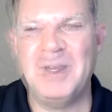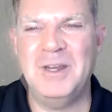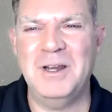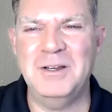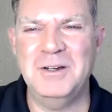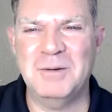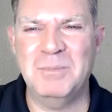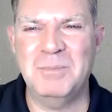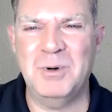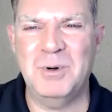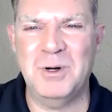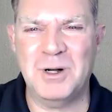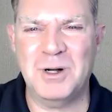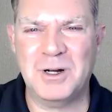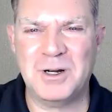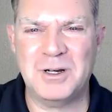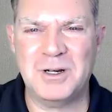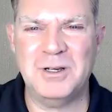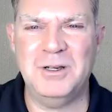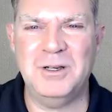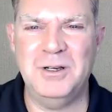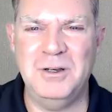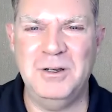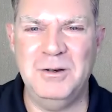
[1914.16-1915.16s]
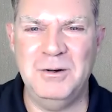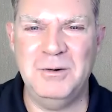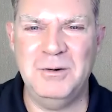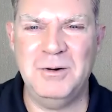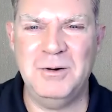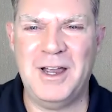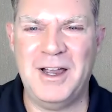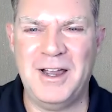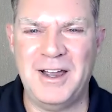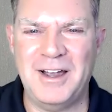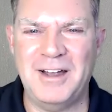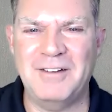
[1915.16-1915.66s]
In your book,
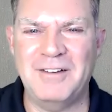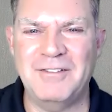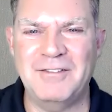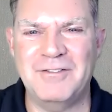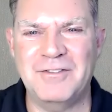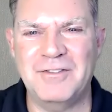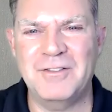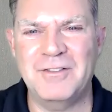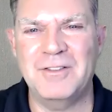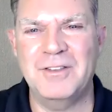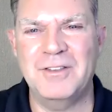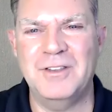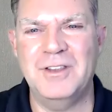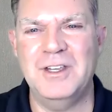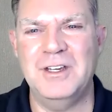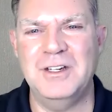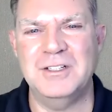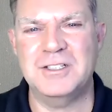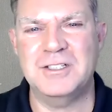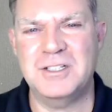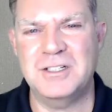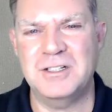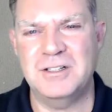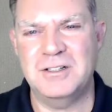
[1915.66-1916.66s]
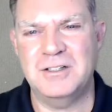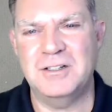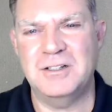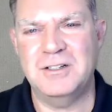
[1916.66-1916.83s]
you have these